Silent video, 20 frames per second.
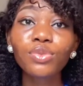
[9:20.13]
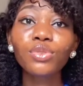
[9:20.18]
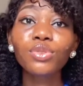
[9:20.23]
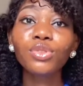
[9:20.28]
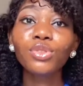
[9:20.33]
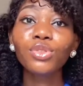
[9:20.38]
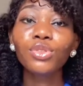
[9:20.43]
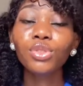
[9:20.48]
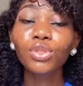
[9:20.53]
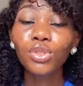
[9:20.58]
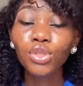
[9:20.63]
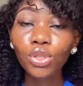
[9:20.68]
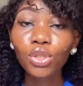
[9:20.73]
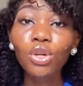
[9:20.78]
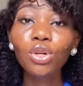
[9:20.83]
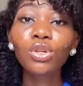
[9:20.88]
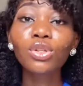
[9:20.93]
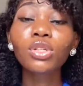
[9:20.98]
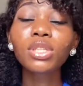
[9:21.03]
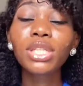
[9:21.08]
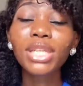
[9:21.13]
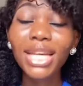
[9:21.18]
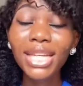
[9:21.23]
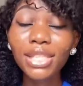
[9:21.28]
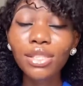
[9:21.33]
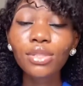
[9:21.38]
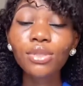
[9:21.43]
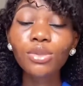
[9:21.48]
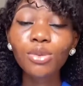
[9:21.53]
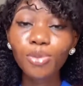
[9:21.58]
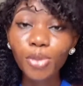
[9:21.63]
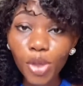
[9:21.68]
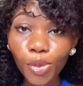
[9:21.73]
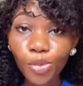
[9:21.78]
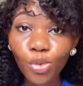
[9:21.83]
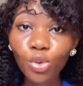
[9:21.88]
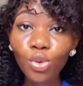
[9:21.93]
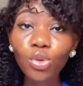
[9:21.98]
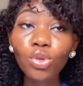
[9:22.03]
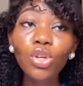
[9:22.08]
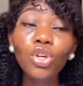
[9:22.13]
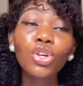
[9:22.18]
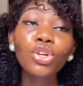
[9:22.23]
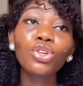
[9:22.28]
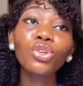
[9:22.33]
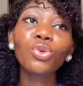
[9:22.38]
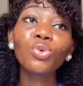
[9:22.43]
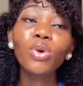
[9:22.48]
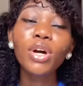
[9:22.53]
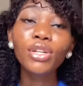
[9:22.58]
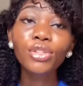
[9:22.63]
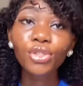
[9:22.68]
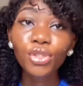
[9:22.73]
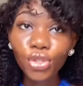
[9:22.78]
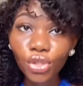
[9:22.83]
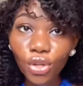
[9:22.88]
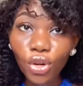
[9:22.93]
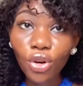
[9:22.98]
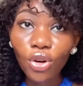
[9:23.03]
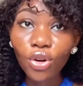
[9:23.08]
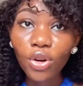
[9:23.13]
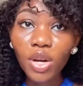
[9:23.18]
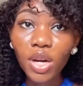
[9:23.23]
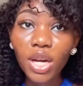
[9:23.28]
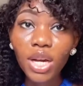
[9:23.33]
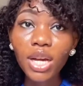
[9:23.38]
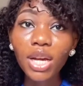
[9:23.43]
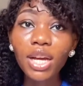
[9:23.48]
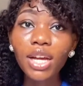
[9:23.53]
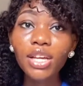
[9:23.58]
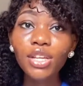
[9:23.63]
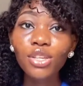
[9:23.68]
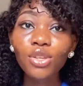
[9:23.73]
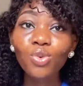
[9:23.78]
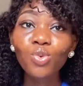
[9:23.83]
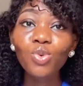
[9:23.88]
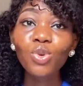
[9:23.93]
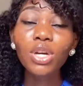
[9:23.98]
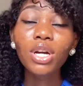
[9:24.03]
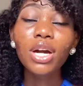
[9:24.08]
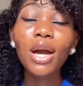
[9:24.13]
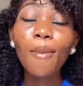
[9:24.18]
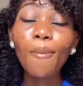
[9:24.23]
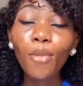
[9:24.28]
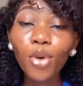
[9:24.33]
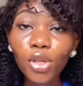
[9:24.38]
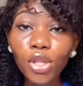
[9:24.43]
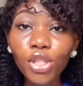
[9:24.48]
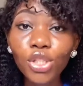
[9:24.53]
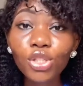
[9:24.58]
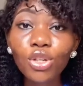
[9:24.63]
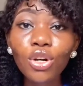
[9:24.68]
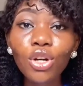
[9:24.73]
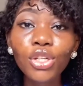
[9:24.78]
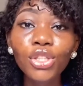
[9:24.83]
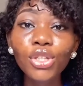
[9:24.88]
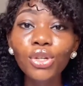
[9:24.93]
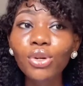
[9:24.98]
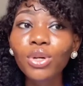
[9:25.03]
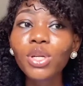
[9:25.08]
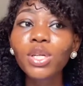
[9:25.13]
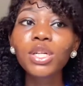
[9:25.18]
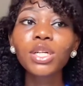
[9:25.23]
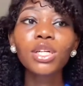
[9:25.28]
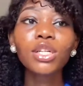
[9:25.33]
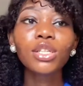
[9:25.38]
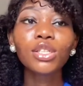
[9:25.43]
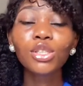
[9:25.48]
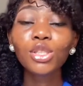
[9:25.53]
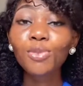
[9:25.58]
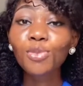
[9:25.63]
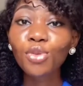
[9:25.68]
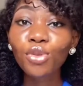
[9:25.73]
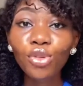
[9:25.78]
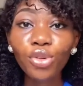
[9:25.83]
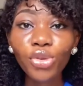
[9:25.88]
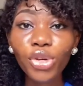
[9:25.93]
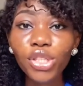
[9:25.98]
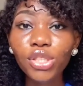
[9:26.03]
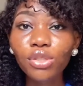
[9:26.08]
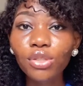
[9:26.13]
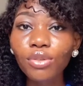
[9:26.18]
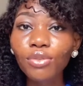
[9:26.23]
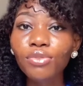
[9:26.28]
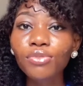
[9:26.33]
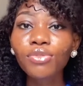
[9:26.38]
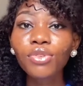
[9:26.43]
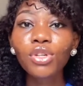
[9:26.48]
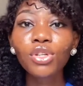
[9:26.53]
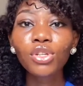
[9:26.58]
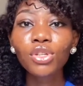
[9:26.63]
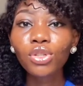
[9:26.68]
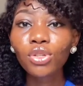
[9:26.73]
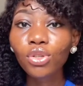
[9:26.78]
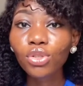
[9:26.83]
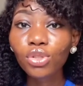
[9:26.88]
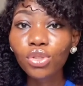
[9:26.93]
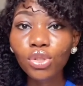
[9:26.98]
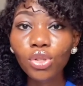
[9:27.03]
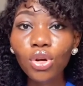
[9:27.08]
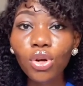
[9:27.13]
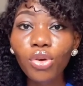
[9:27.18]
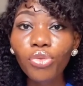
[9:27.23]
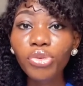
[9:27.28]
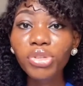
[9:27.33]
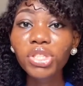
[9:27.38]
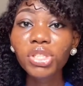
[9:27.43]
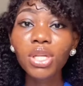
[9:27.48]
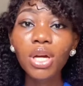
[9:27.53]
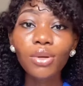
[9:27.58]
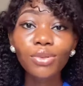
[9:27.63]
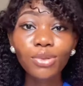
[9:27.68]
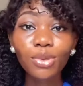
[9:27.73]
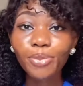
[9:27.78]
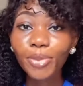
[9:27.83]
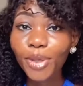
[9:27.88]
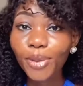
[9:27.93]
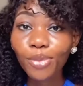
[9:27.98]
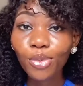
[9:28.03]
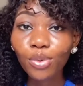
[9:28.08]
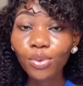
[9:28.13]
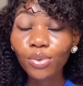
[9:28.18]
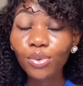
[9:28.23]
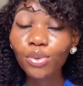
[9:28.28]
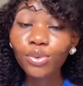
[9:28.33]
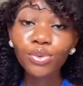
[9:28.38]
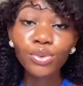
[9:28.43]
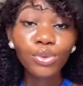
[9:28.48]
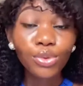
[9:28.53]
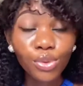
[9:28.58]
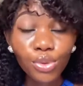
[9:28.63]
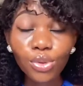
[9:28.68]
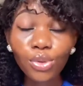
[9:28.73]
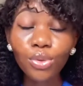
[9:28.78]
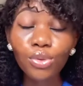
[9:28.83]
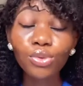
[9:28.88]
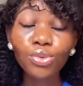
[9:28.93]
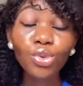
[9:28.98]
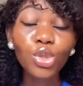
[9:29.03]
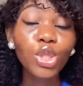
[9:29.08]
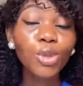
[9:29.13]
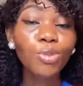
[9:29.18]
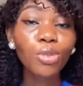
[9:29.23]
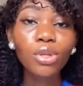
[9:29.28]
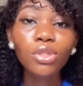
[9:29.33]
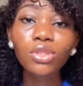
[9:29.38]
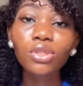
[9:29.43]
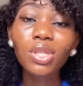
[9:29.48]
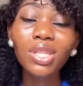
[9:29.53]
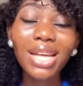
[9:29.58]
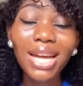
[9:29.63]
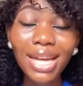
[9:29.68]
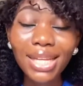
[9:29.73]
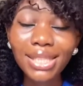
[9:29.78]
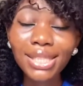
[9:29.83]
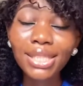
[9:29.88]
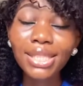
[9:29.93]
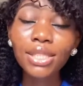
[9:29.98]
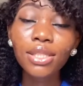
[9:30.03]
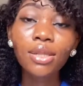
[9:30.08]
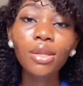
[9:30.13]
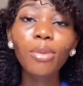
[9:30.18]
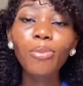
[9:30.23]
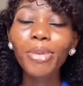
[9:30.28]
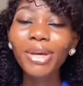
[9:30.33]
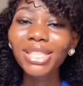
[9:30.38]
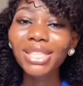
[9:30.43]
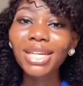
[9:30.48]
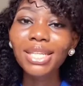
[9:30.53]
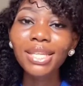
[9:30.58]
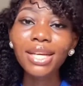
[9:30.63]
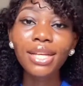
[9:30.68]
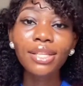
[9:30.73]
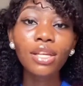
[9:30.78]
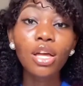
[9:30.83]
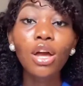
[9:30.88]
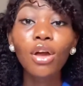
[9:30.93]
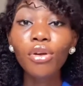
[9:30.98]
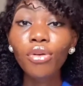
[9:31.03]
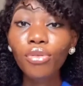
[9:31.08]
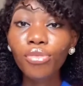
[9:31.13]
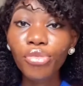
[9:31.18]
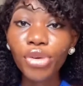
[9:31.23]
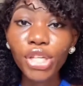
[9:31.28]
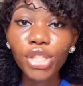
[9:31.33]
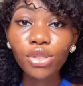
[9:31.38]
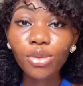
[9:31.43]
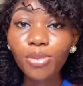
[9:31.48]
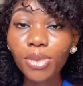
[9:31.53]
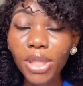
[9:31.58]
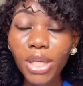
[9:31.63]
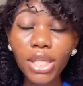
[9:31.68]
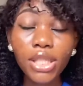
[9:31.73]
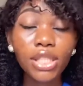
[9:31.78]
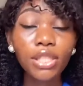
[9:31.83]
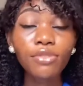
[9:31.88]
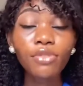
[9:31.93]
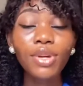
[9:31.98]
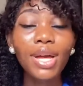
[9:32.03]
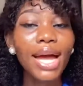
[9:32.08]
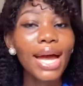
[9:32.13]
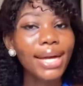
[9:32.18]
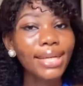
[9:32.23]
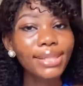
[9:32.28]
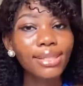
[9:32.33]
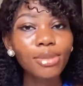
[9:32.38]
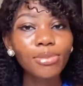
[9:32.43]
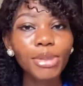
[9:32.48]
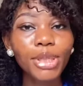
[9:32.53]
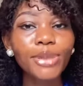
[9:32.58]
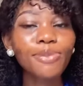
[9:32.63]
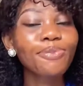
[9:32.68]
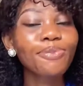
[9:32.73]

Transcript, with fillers: your song getting to people, you are sure you can monitor your the progress of your song reaching out to people. So doing sponsored ads is a lot better than radio plays if you ask me.